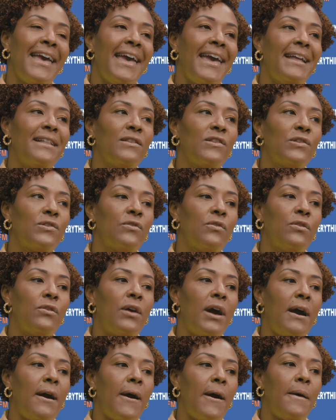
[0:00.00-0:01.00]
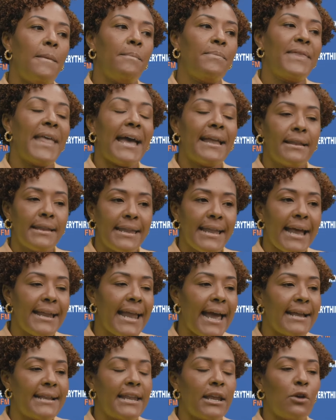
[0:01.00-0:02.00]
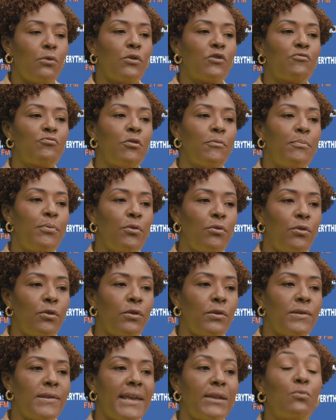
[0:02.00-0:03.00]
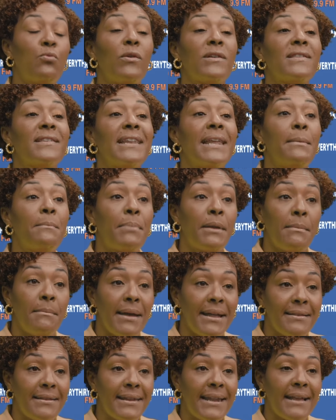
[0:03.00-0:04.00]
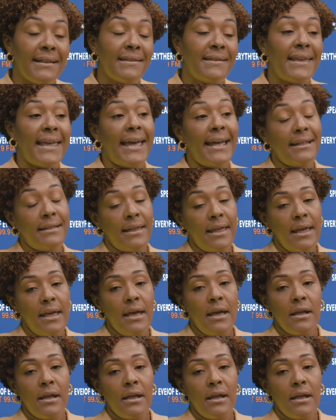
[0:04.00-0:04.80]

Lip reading: And so that idea was proposed. It wasn't implemented as yet.